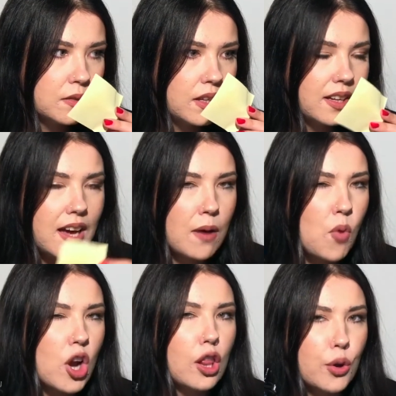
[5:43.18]
a
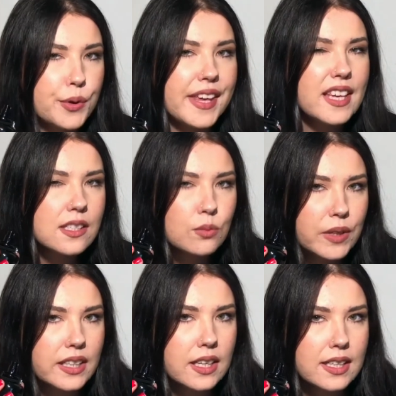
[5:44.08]
more low-key
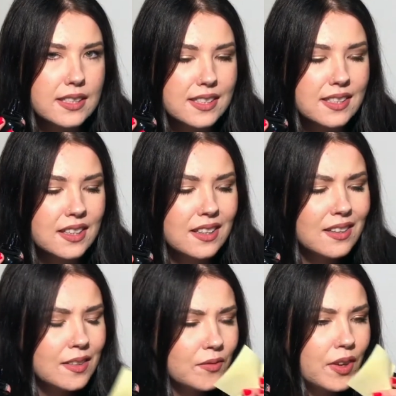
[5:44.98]
sweetness,
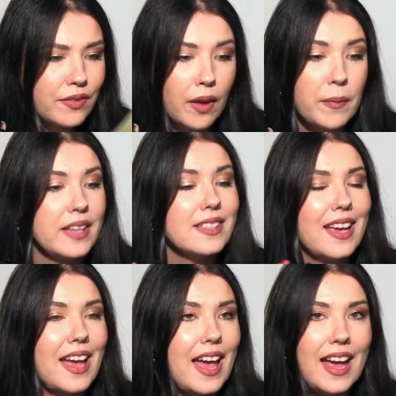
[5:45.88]
if that makes
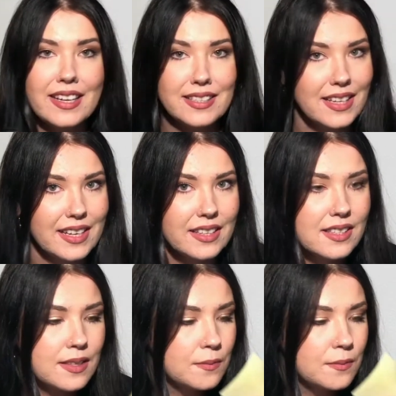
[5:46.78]
any sense.